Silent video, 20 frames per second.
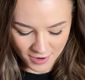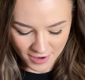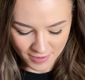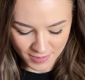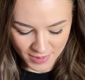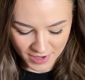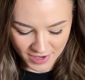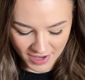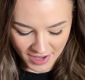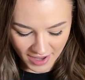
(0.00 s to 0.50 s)
I'm
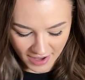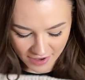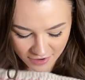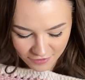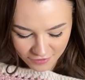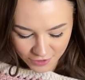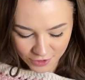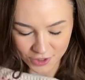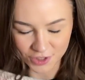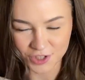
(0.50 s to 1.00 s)
gonna add
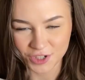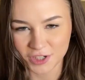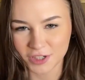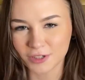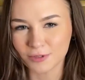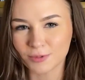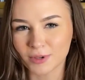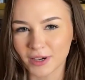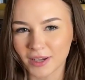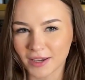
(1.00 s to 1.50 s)
footage
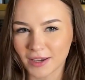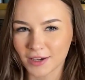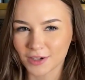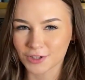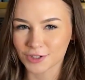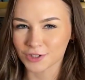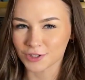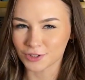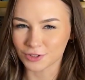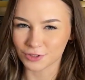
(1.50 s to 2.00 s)
in when I
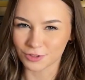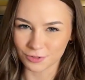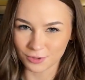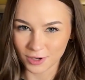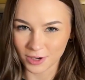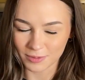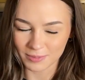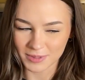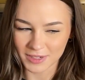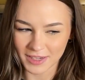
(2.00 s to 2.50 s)
actually do
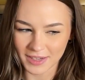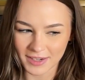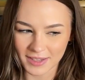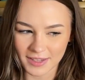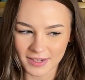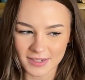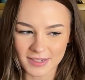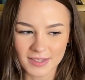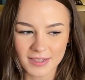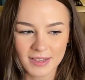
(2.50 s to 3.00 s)
update
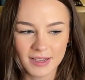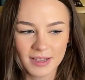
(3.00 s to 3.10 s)
it,